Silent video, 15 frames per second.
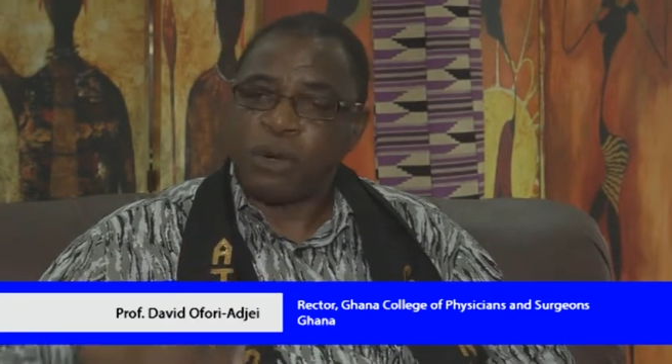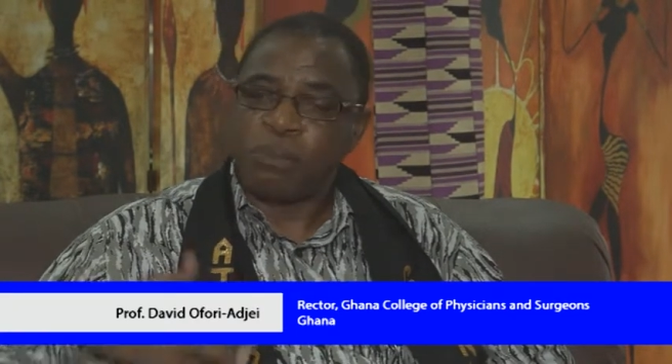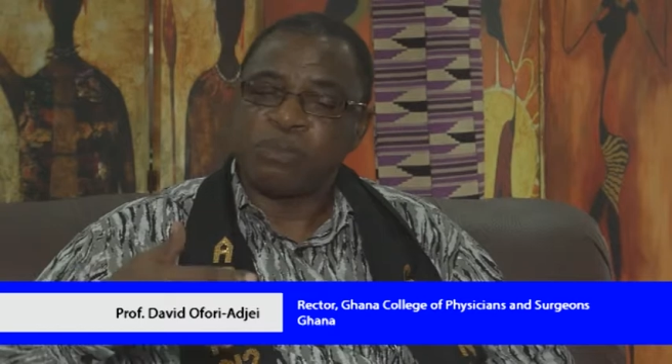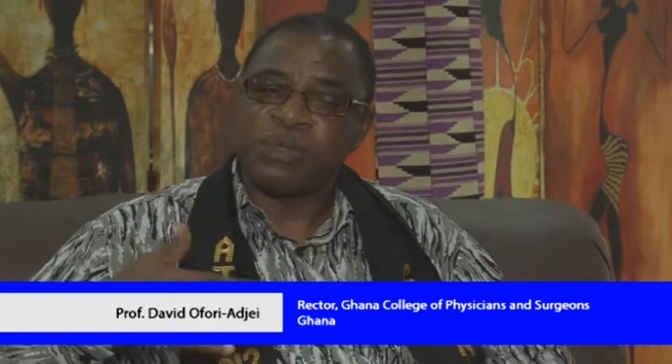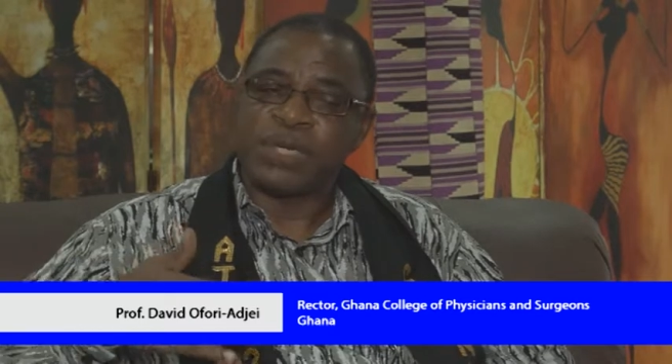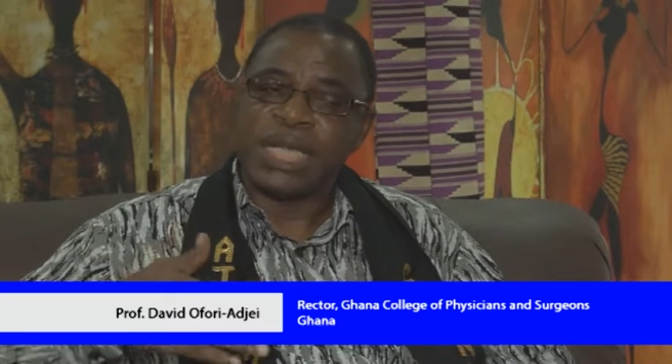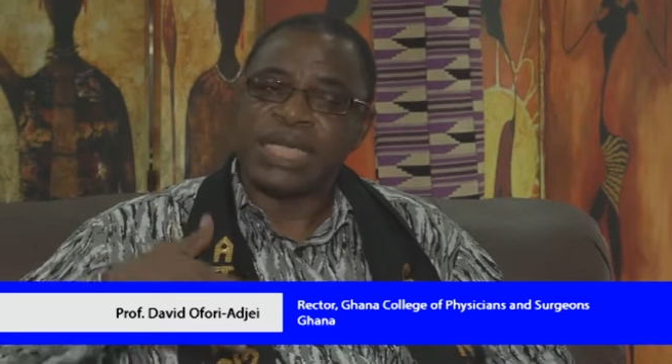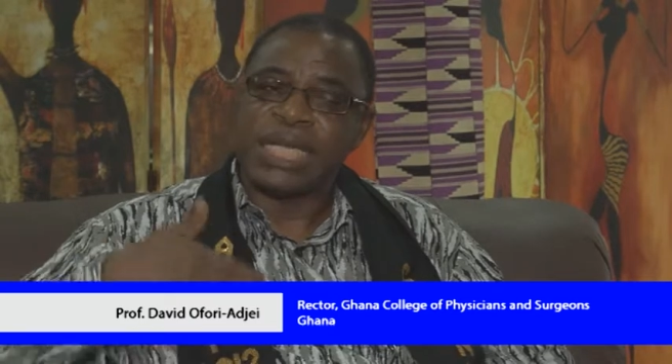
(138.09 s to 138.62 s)

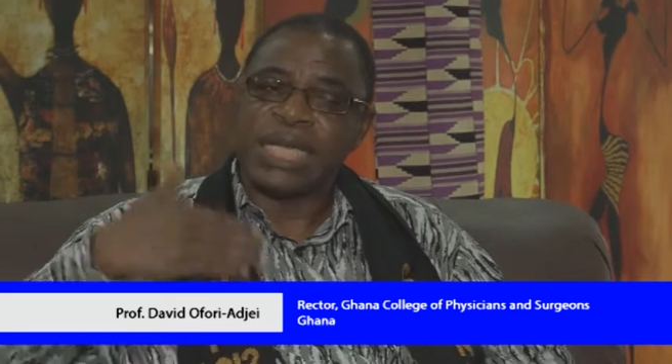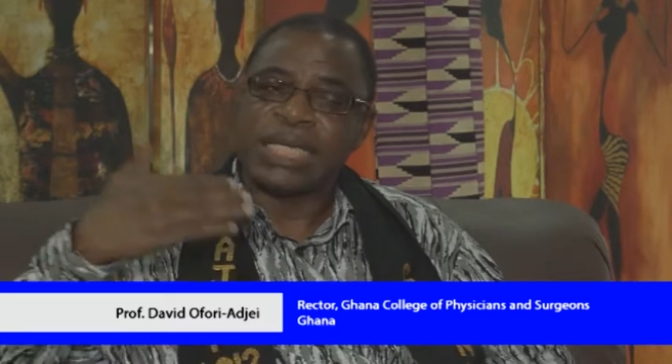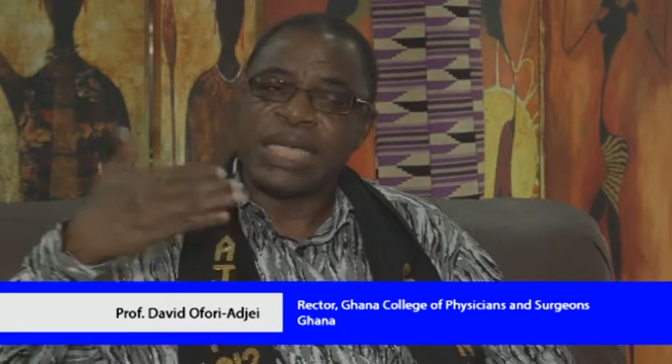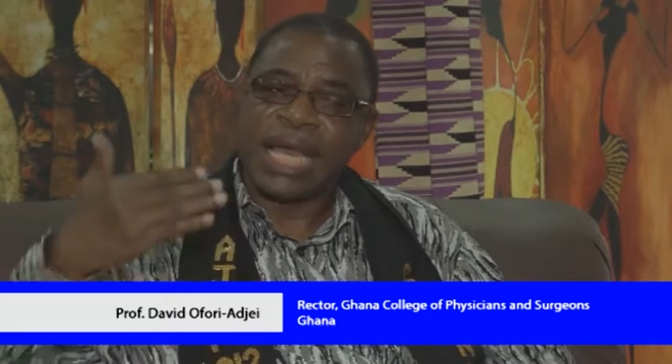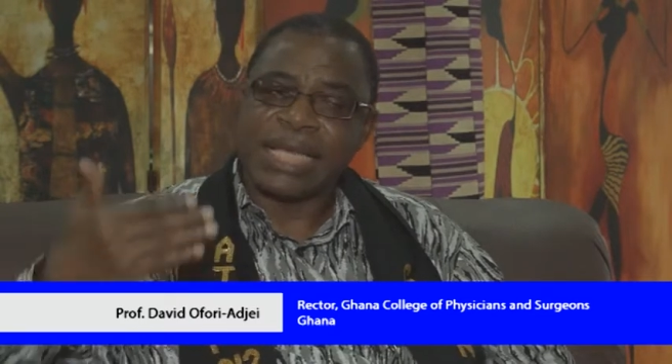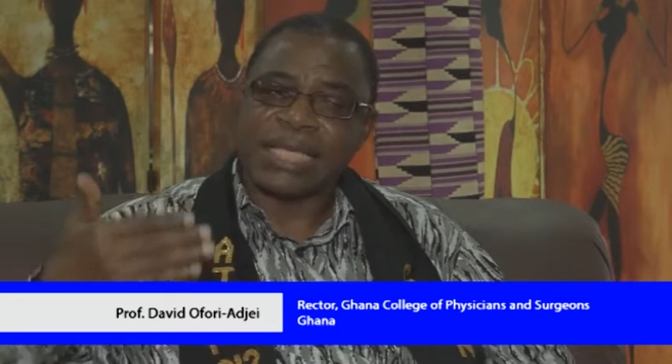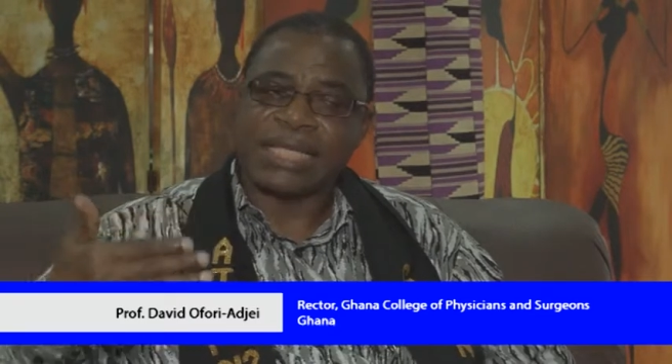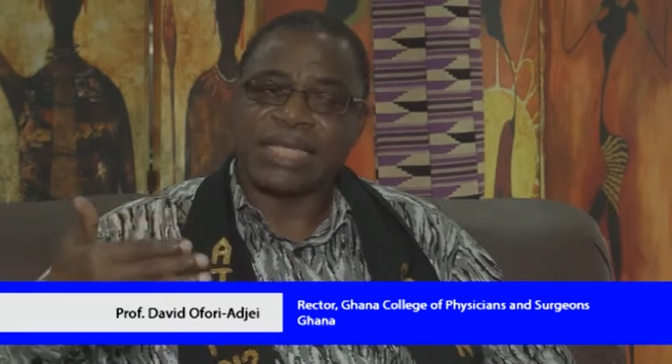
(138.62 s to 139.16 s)
upgraded
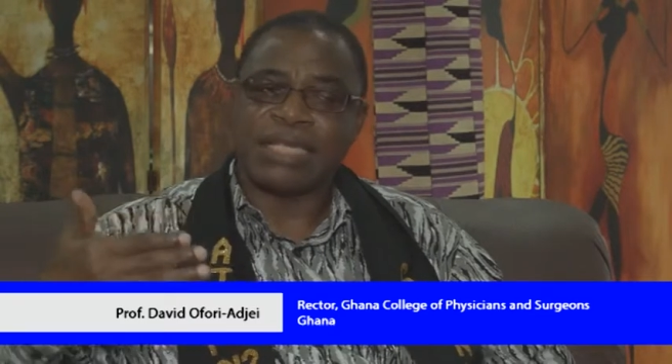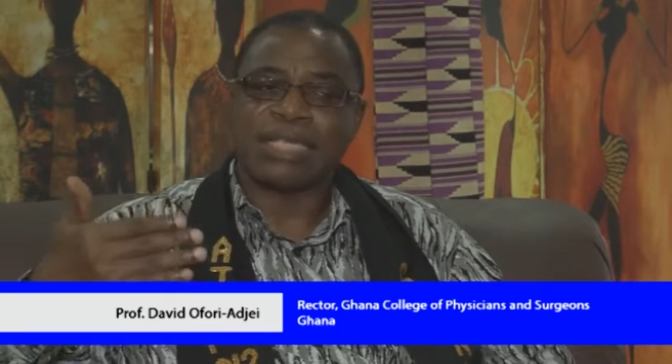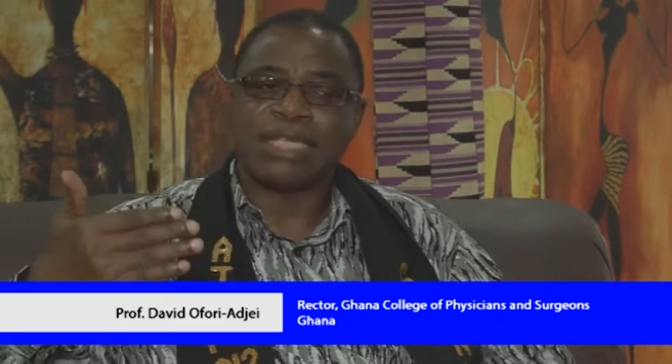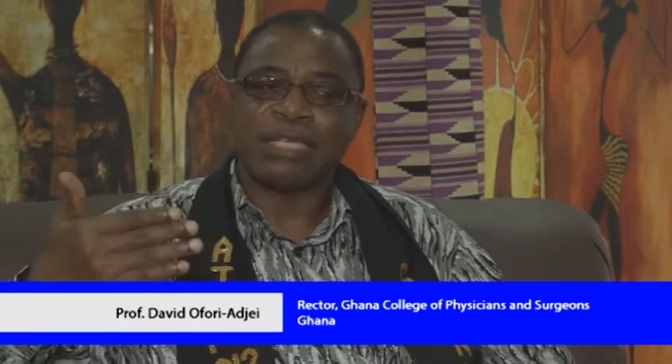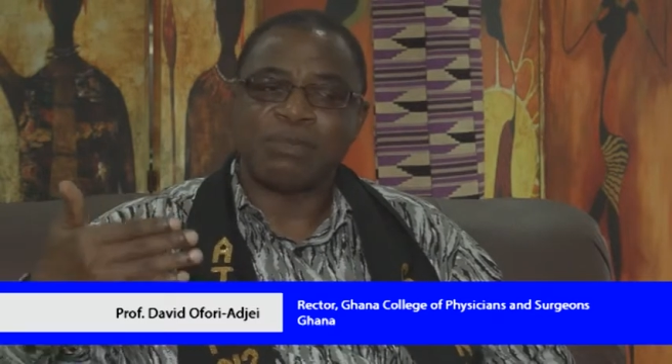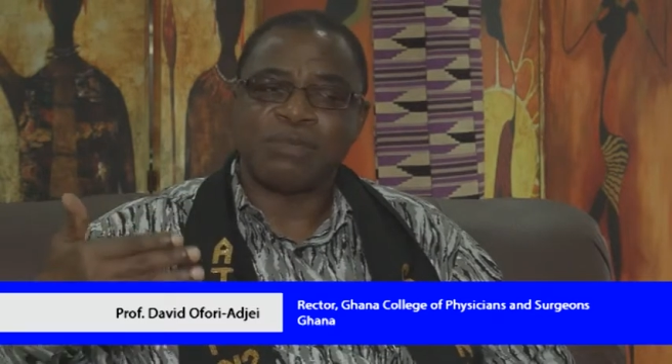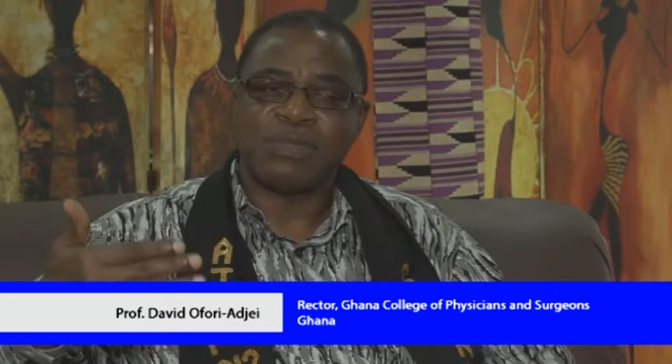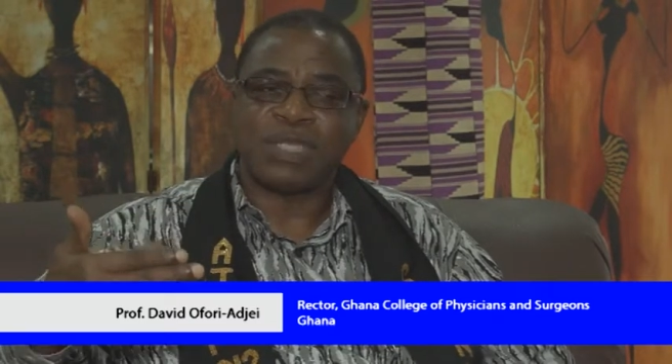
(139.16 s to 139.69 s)
their
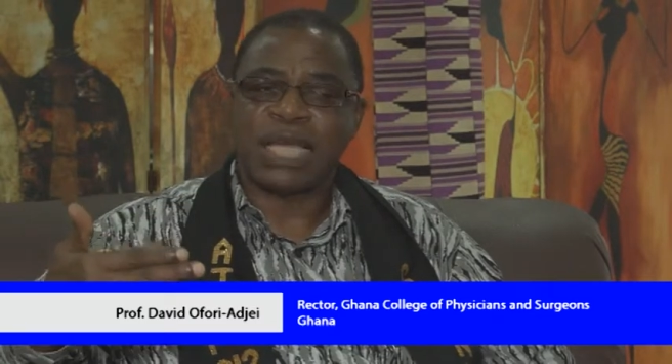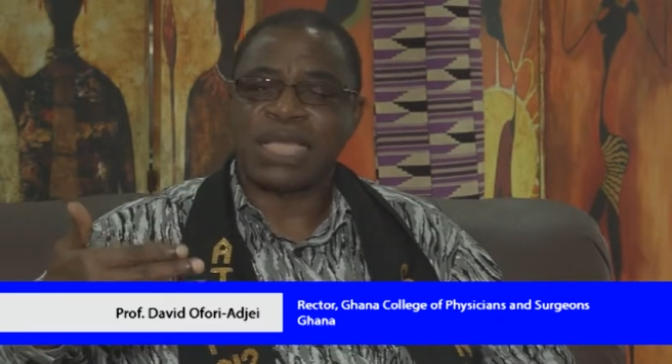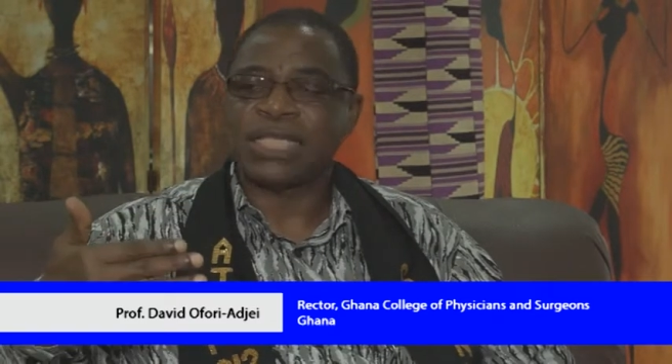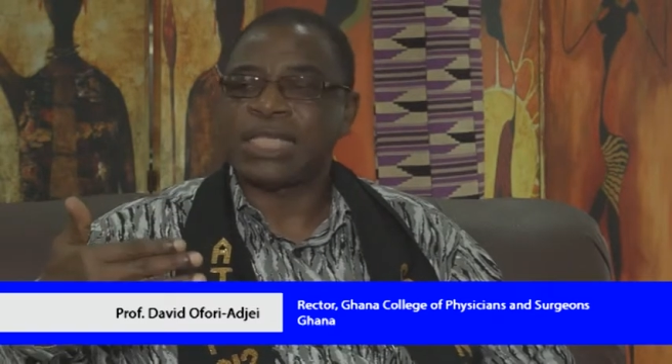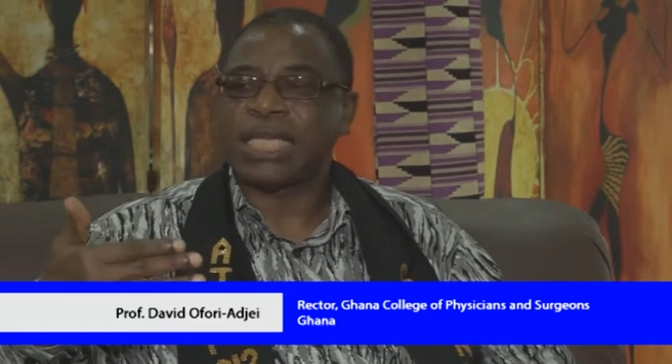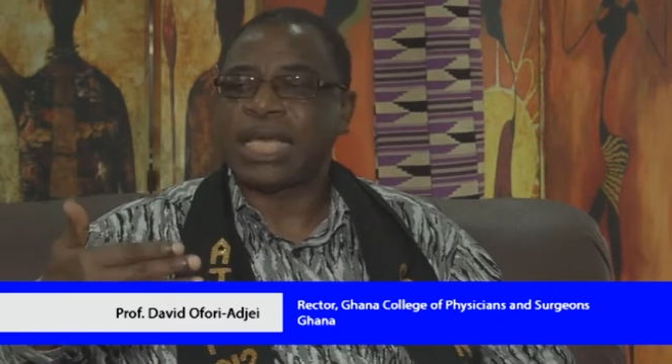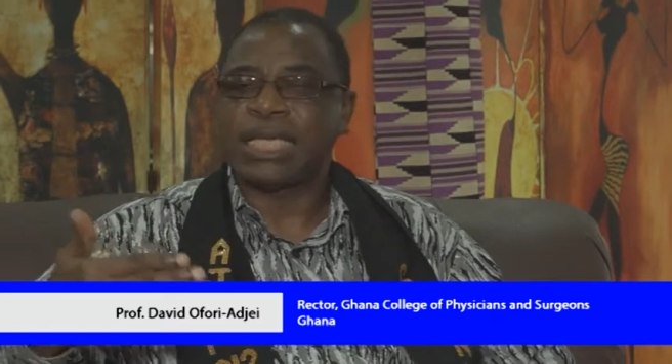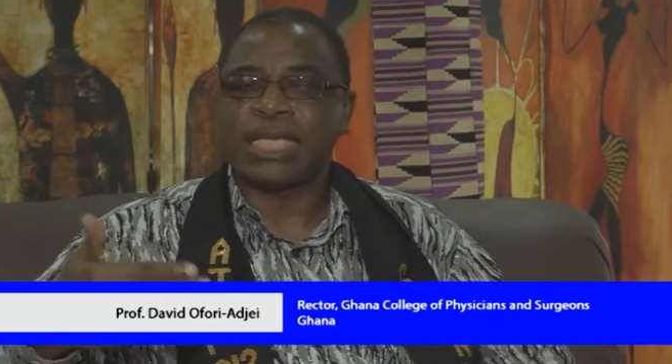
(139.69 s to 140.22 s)
system
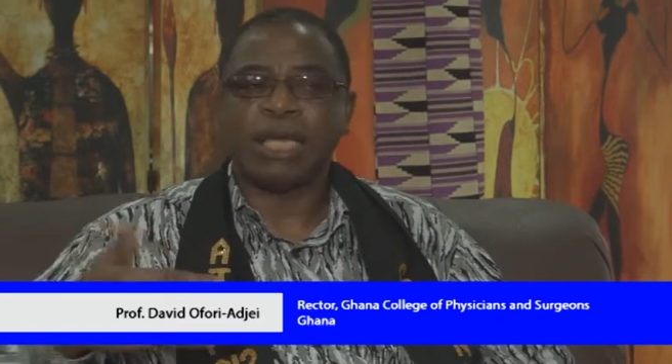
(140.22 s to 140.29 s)
such that